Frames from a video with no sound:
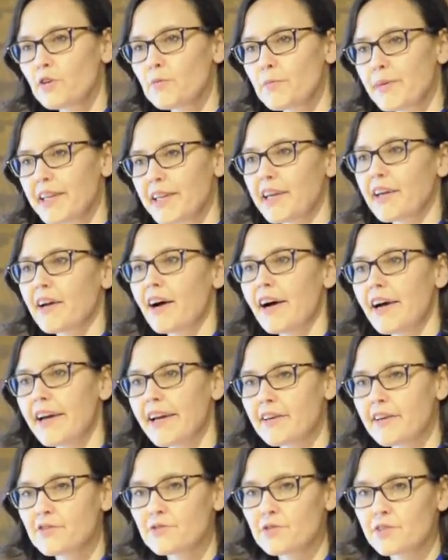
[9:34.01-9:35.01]
meaning high
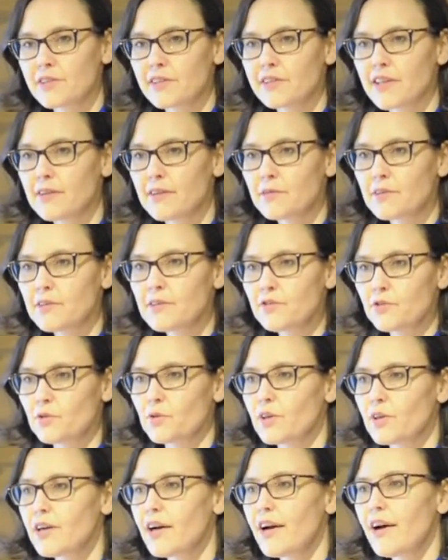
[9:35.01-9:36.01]
estrogen levels
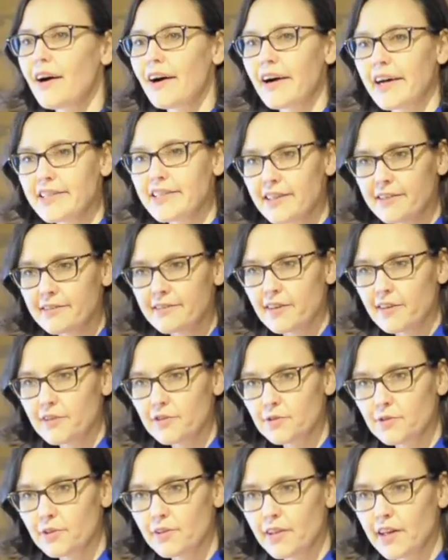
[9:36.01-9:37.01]
or high
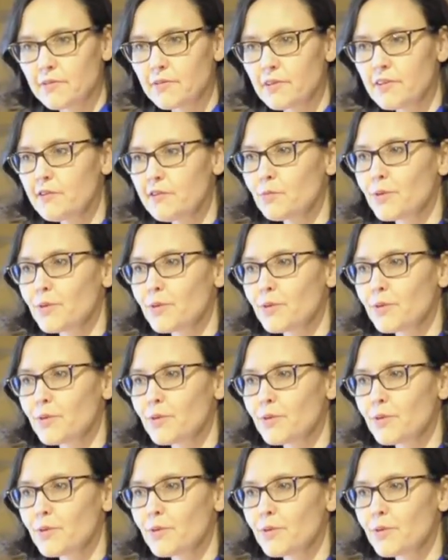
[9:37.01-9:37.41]
testosterone levels,